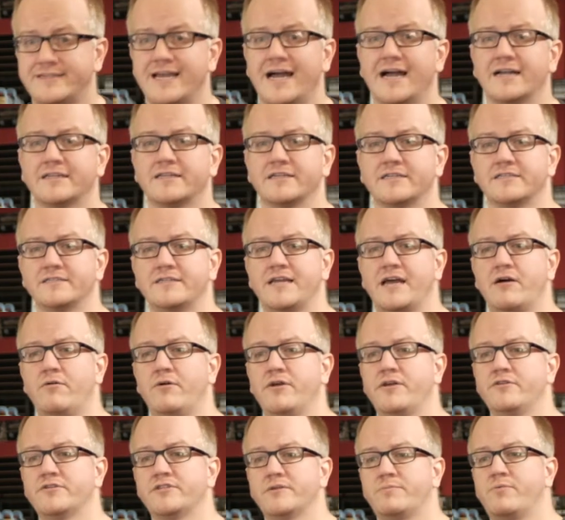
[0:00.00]
And tactics is how
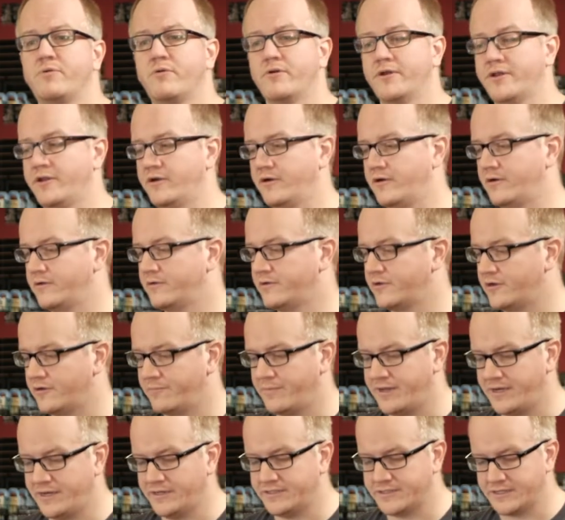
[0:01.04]
well you support your
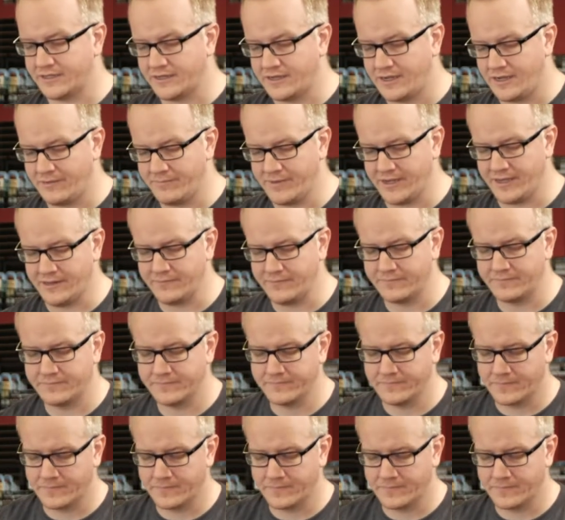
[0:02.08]
minions in combat.